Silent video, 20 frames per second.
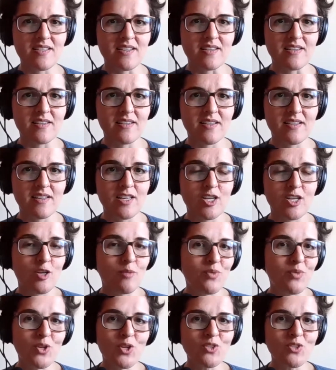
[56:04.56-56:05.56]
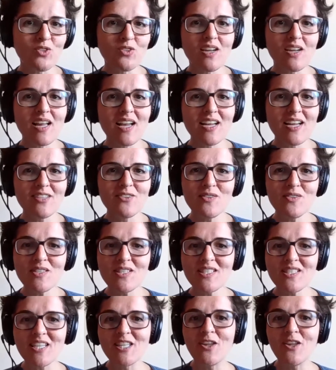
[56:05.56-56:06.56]
regarding transparency.
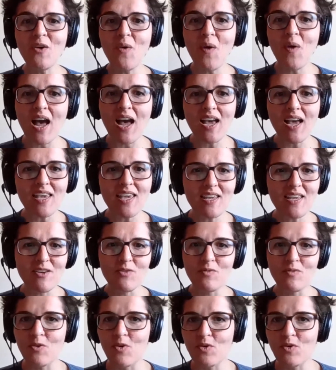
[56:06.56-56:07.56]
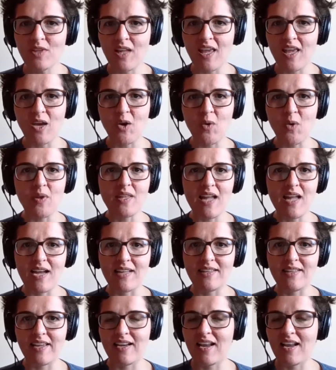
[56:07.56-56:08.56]
If we don't
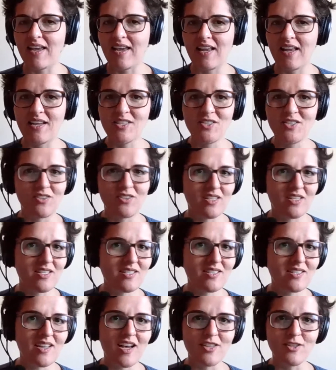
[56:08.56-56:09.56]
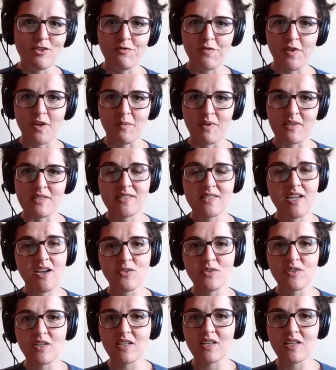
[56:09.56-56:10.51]
have a equality between